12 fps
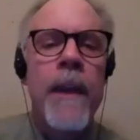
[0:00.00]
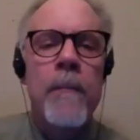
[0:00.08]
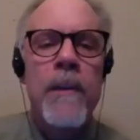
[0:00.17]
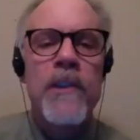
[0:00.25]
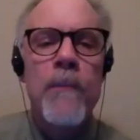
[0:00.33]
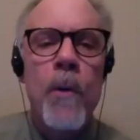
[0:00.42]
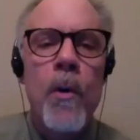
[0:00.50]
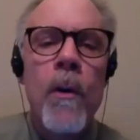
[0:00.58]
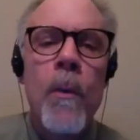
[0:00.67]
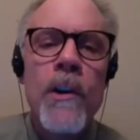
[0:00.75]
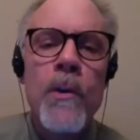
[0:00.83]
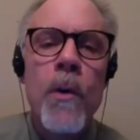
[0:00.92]
Miss Moore,
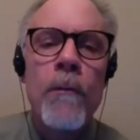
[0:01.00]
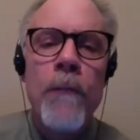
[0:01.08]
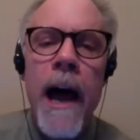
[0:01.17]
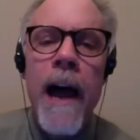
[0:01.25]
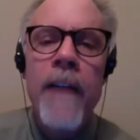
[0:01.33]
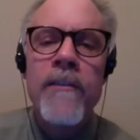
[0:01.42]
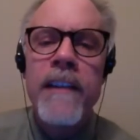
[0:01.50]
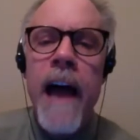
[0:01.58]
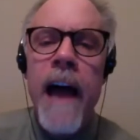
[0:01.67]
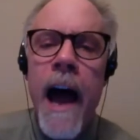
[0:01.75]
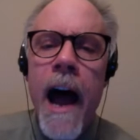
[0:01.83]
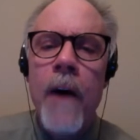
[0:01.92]
when you arrived at the
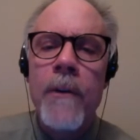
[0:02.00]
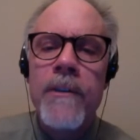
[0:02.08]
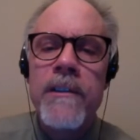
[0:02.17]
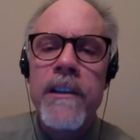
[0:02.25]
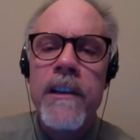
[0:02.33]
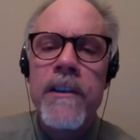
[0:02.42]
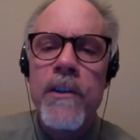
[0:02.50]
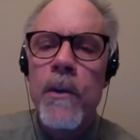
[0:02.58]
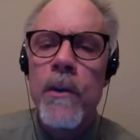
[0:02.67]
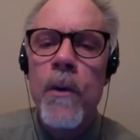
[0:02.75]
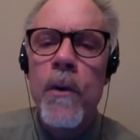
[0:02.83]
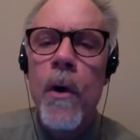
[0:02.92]
house, did
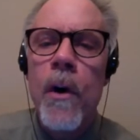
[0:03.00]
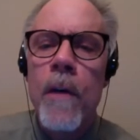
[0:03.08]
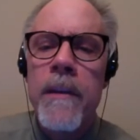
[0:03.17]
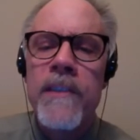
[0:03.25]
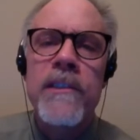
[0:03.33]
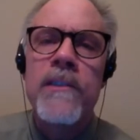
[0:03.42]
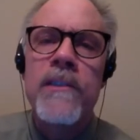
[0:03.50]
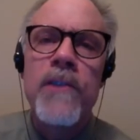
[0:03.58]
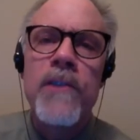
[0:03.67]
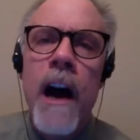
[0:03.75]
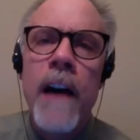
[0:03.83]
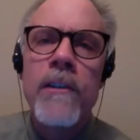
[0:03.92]
you or Mrs.
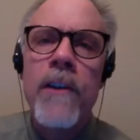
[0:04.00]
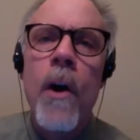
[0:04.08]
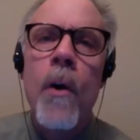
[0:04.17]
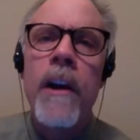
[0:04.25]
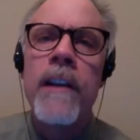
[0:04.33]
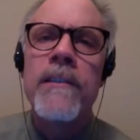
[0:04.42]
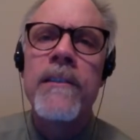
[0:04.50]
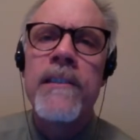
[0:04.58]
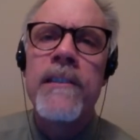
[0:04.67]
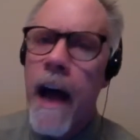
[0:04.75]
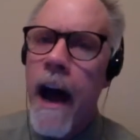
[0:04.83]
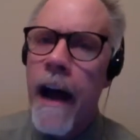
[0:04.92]
Judd go
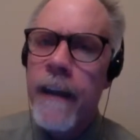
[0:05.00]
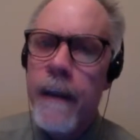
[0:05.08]
inside?